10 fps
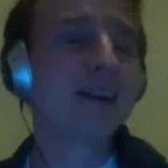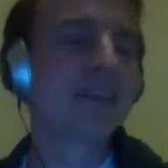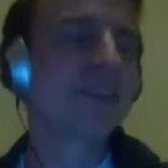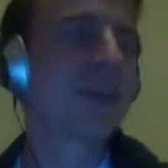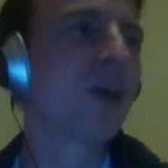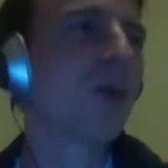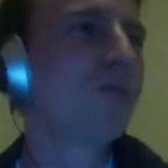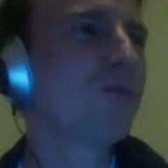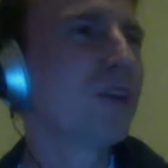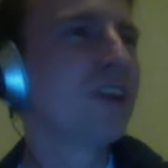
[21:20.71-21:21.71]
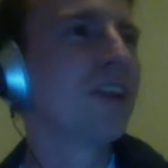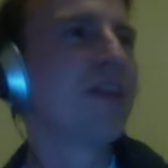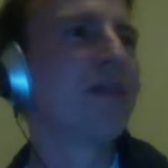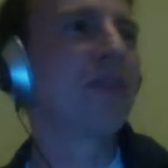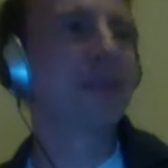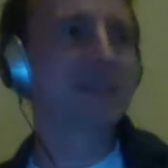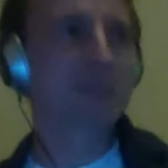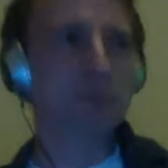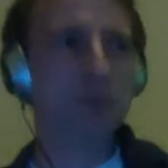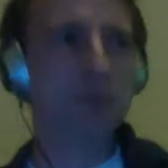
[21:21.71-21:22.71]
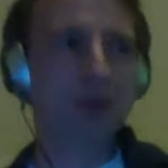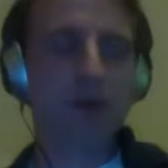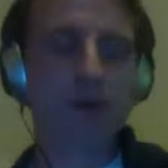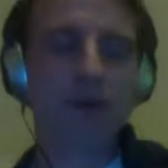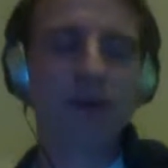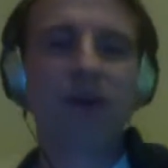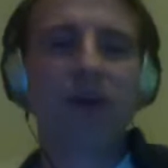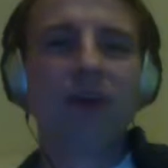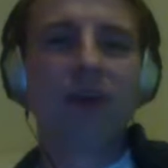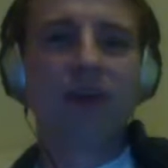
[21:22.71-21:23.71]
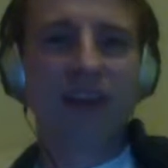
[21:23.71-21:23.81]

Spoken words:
don't really let things build. You